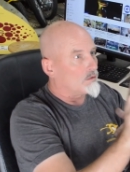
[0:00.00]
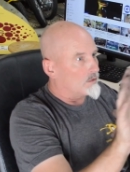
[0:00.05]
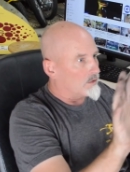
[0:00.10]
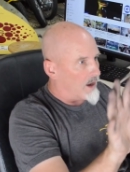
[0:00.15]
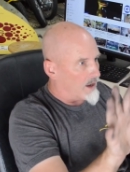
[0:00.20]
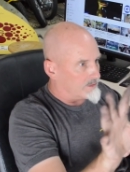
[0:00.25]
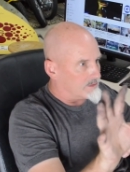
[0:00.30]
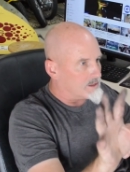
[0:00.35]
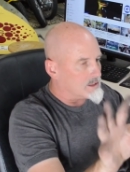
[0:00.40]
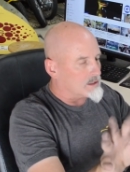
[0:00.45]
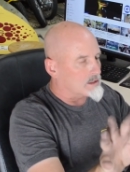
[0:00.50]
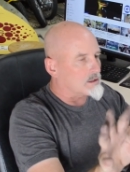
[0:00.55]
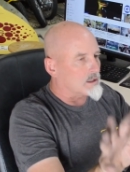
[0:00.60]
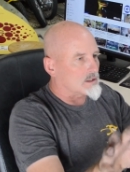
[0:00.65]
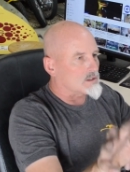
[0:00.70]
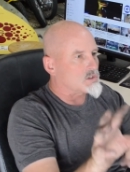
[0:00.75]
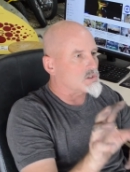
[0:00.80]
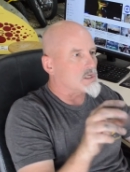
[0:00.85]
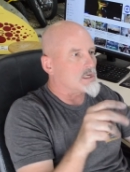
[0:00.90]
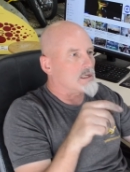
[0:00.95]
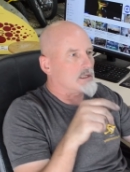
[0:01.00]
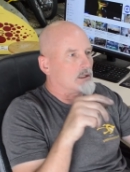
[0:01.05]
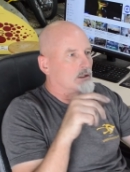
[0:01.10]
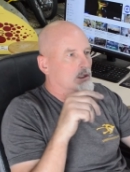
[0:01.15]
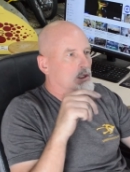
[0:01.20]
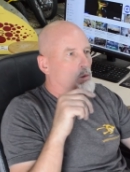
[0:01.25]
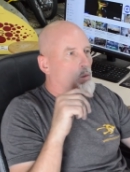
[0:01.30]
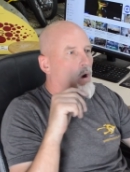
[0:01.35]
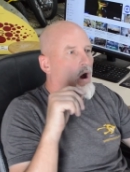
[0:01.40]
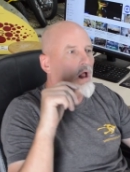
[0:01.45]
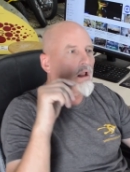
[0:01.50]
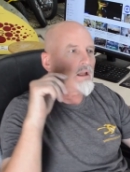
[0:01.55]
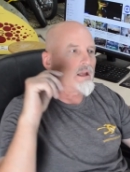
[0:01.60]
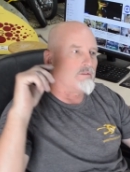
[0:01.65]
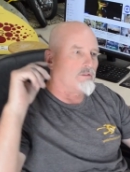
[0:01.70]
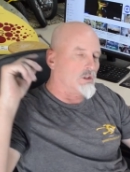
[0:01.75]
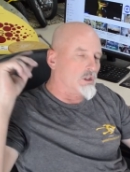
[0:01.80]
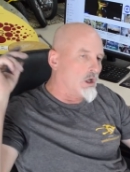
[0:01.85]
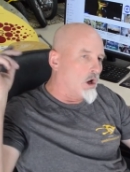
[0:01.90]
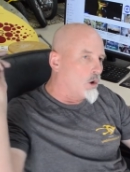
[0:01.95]
I think, exceedingly well,
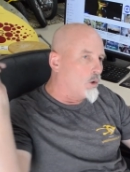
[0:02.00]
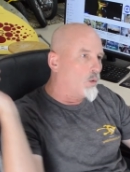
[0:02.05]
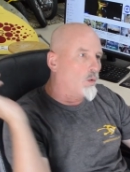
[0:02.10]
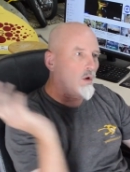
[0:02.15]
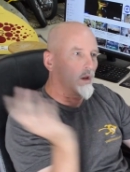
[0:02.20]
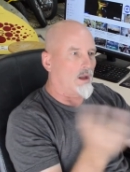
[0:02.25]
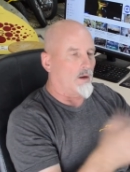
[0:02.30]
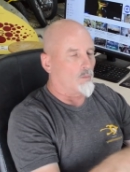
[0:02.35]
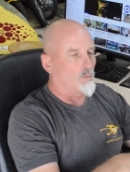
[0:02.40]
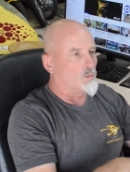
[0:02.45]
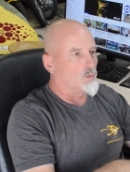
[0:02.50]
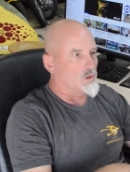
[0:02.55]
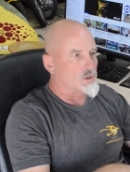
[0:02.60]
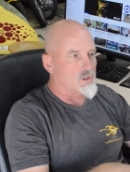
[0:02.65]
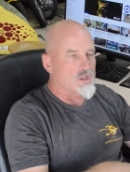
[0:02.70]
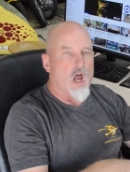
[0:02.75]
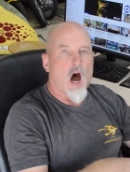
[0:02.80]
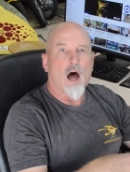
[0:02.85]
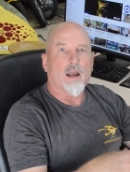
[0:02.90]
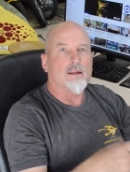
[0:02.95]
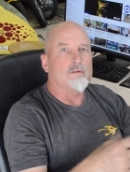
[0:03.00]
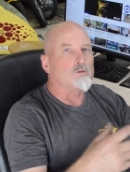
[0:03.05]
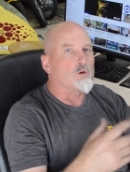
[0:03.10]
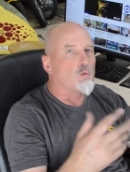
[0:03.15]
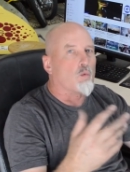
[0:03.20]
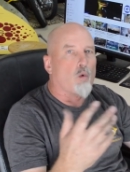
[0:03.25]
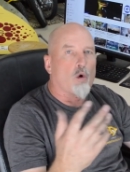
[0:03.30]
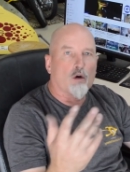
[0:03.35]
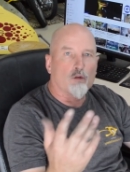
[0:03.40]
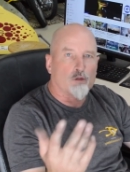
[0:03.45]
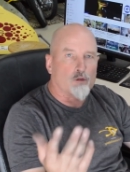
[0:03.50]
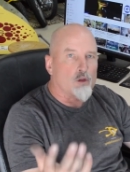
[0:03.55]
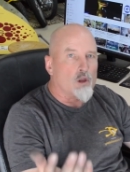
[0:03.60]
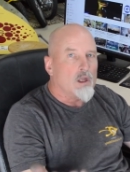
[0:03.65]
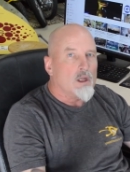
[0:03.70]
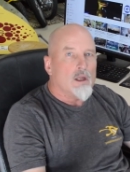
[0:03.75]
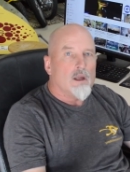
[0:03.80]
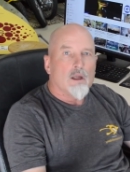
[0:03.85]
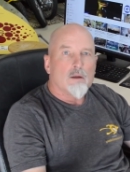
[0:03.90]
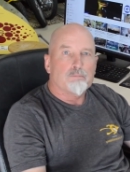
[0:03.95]
even though it was not even worth
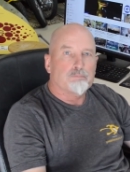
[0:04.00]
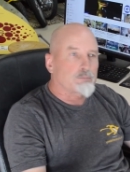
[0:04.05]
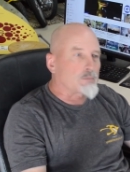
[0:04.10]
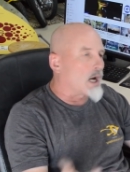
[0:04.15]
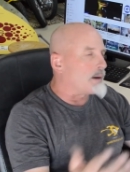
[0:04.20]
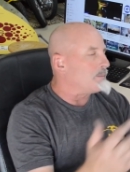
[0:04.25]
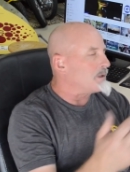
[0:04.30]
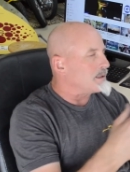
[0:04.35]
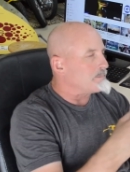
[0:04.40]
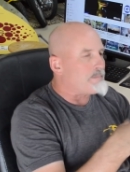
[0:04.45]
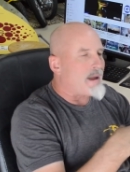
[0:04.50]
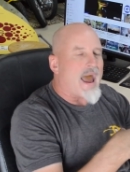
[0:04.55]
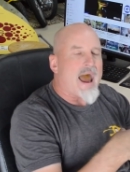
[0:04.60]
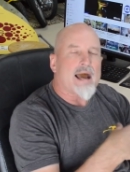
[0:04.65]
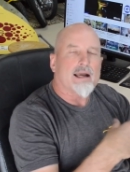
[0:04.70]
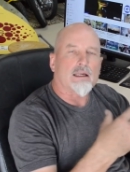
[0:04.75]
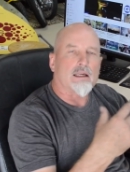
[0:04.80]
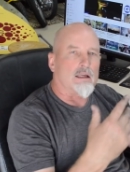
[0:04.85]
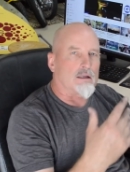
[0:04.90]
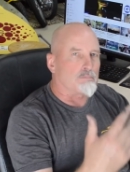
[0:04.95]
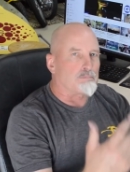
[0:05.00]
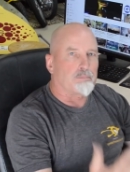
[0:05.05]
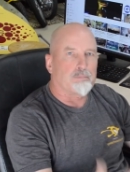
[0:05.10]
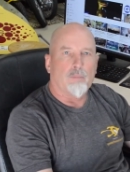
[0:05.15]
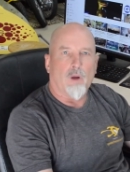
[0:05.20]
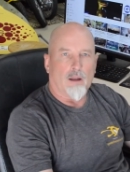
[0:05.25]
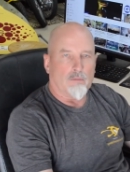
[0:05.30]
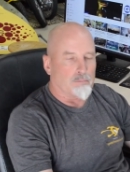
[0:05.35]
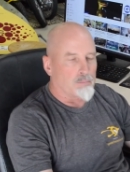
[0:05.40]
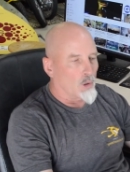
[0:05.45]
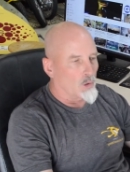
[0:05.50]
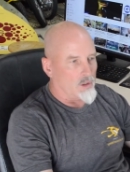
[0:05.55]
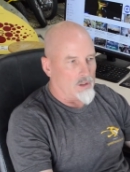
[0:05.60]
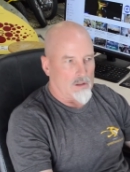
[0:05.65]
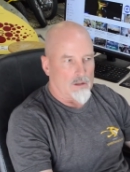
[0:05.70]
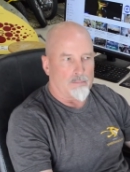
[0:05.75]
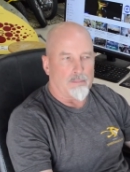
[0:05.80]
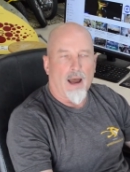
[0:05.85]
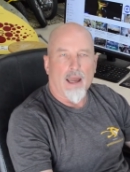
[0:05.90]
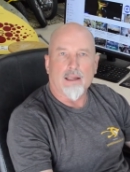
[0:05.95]
coming back and putting
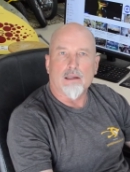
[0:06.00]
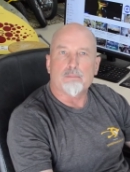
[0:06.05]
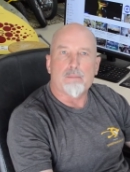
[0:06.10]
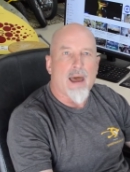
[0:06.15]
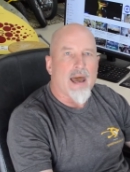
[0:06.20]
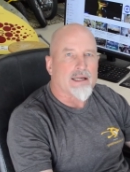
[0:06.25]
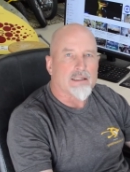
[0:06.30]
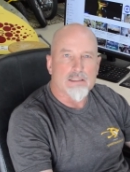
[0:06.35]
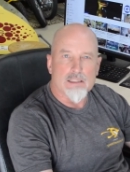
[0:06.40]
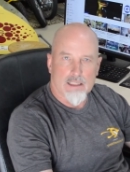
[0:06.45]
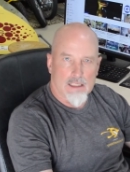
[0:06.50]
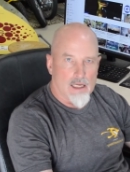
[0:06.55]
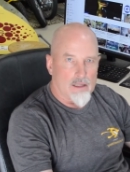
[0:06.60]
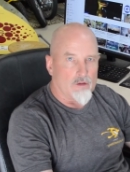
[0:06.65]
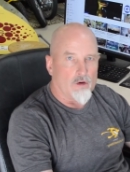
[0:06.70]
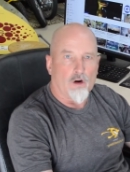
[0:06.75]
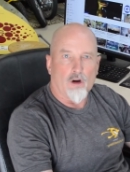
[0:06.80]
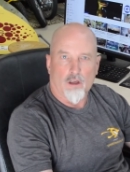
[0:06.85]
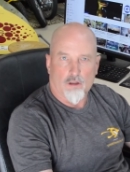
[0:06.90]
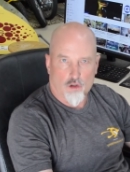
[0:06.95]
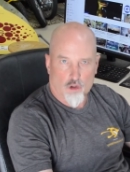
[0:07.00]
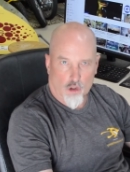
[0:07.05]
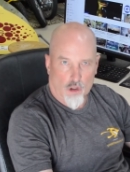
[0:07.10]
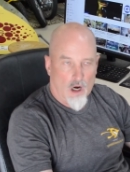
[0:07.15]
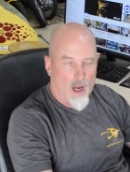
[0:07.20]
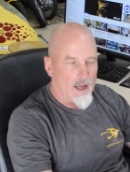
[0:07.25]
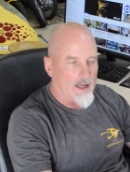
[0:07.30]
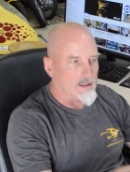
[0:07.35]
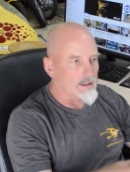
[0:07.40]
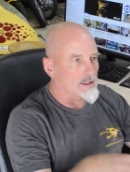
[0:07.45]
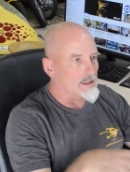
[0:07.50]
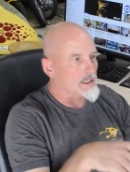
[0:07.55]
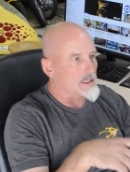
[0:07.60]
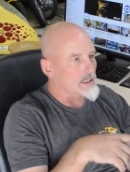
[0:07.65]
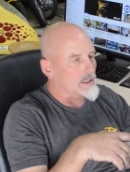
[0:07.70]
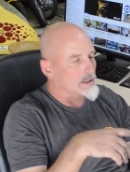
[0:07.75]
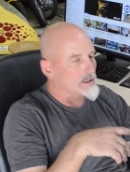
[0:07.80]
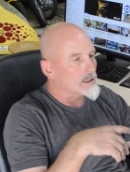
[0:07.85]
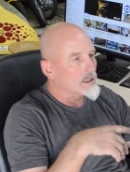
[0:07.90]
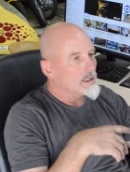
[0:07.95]
the bike back together and trying again.